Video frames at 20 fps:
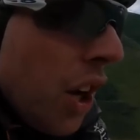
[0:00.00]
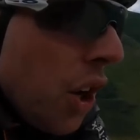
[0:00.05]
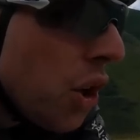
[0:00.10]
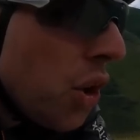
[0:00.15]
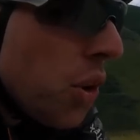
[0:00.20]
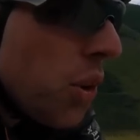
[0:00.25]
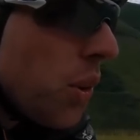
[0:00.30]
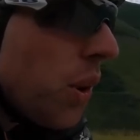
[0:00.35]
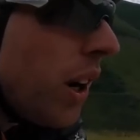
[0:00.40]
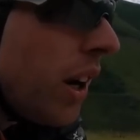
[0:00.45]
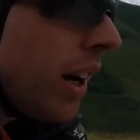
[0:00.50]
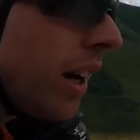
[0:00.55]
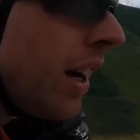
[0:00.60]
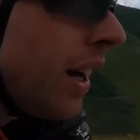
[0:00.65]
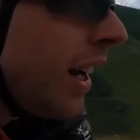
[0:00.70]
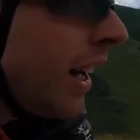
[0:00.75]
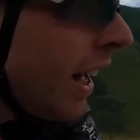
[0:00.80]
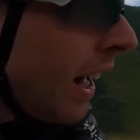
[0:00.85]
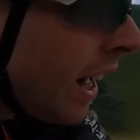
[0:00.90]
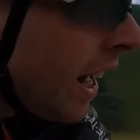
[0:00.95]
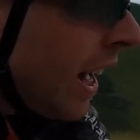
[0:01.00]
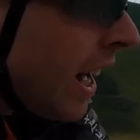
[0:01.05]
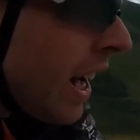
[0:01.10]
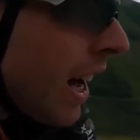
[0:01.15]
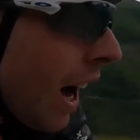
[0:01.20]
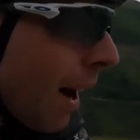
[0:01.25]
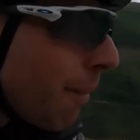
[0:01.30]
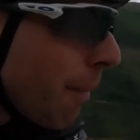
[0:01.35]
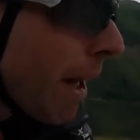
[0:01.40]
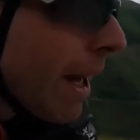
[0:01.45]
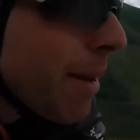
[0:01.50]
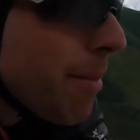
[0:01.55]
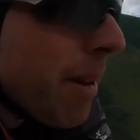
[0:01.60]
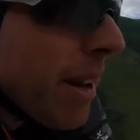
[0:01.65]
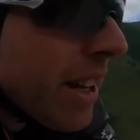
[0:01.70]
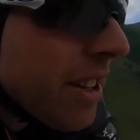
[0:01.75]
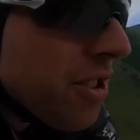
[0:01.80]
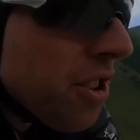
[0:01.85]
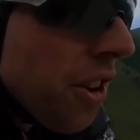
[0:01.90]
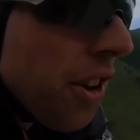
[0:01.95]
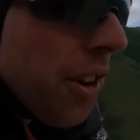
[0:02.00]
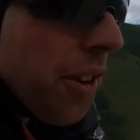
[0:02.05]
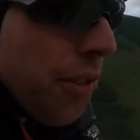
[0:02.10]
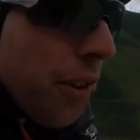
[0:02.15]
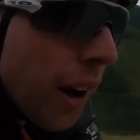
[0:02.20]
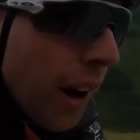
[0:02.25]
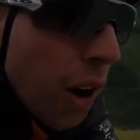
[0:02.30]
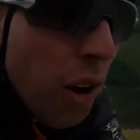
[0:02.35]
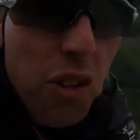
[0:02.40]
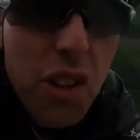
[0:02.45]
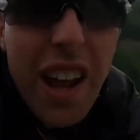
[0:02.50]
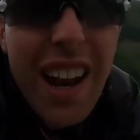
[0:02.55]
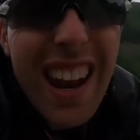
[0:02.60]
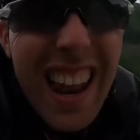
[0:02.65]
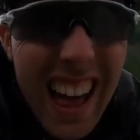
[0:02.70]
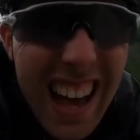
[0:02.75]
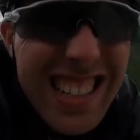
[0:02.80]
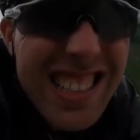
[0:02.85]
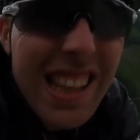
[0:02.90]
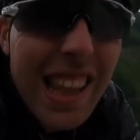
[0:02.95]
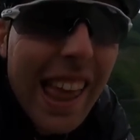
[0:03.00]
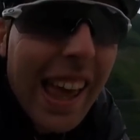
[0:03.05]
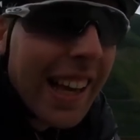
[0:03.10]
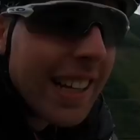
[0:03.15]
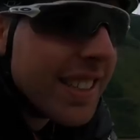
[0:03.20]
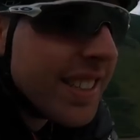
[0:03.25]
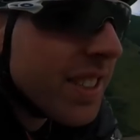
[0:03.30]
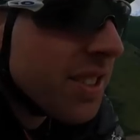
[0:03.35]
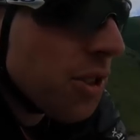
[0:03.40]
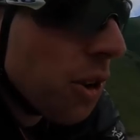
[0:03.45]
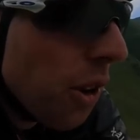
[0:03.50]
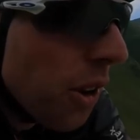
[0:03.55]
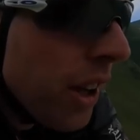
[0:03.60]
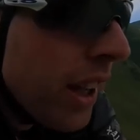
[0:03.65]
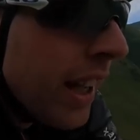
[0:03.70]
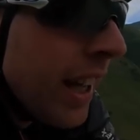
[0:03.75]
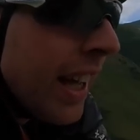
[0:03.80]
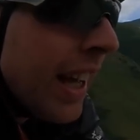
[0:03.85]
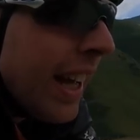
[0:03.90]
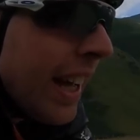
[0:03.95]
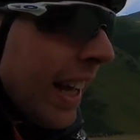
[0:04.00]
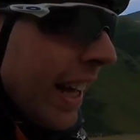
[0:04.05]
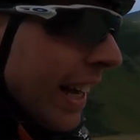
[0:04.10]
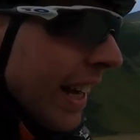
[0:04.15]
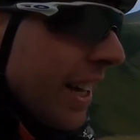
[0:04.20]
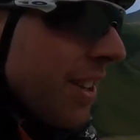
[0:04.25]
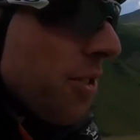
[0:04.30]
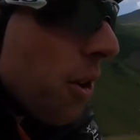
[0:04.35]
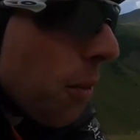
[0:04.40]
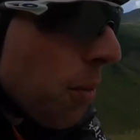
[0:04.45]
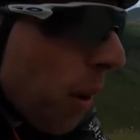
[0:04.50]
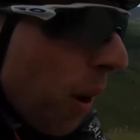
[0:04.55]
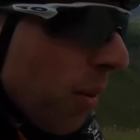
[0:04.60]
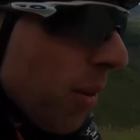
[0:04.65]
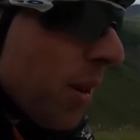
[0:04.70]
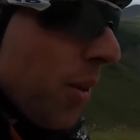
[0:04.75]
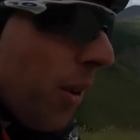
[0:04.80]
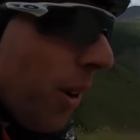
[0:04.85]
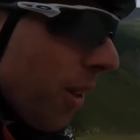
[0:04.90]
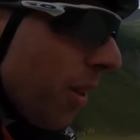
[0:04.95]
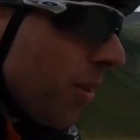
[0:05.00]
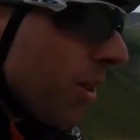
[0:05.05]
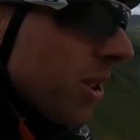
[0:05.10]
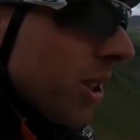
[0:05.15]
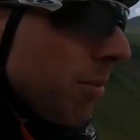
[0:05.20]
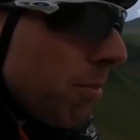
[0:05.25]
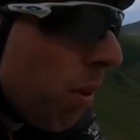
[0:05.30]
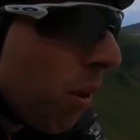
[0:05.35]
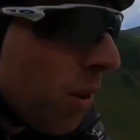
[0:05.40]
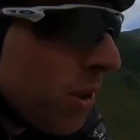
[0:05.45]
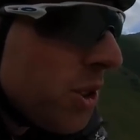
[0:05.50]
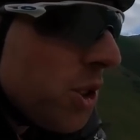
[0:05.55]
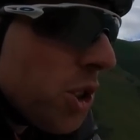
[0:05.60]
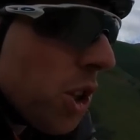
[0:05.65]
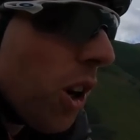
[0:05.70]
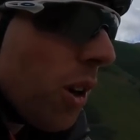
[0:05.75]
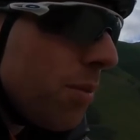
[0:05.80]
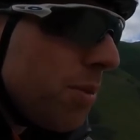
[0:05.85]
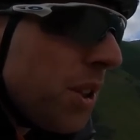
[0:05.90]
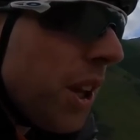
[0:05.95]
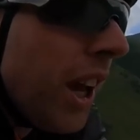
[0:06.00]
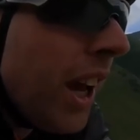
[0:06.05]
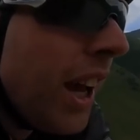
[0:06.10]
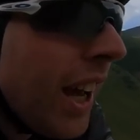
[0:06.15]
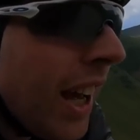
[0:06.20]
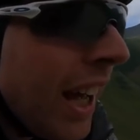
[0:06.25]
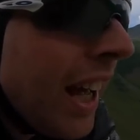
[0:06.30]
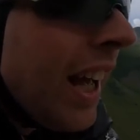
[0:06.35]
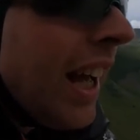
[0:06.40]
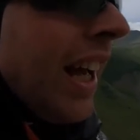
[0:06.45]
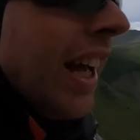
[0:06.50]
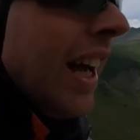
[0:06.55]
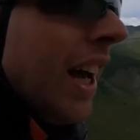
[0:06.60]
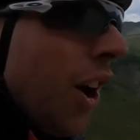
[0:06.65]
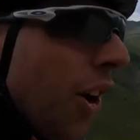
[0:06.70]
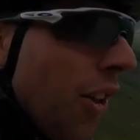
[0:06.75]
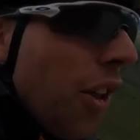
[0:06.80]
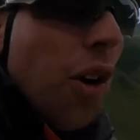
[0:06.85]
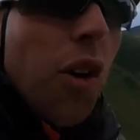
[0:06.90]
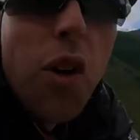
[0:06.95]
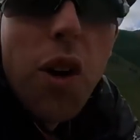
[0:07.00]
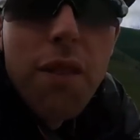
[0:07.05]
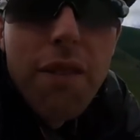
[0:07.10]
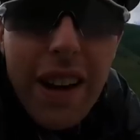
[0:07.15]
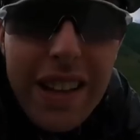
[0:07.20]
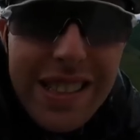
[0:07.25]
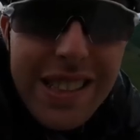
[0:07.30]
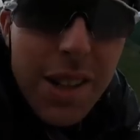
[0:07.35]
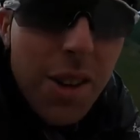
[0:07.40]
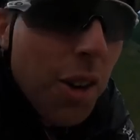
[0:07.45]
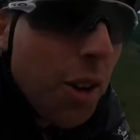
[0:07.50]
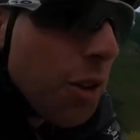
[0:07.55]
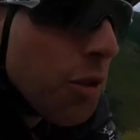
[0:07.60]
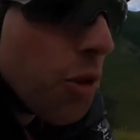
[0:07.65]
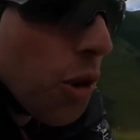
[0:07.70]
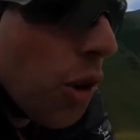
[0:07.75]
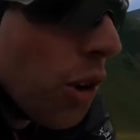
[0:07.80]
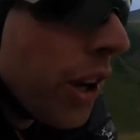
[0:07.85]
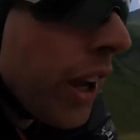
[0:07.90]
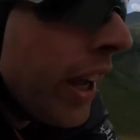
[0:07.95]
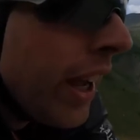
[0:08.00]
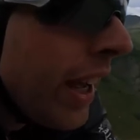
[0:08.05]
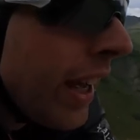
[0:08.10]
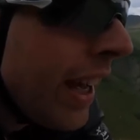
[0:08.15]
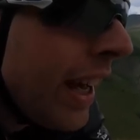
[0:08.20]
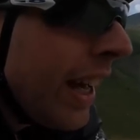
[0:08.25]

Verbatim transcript: who are maybe sort of on their last legs. So he's got probably one of the most important jobs of the whole event out on the road.